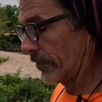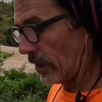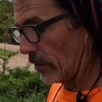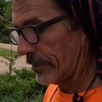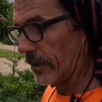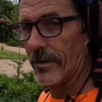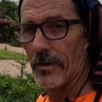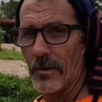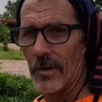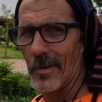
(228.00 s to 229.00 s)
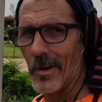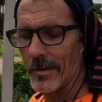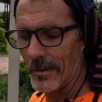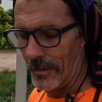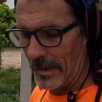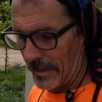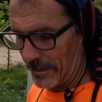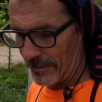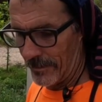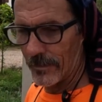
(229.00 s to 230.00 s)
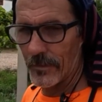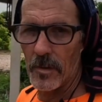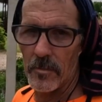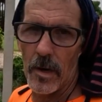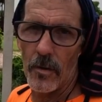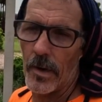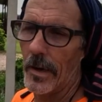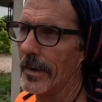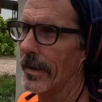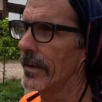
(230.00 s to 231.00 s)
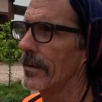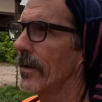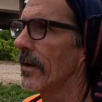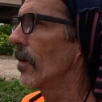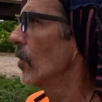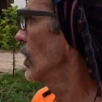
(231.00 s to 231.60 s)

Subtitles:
I saw what they were doing. I'm all, I can do that. So I bought what I needed and I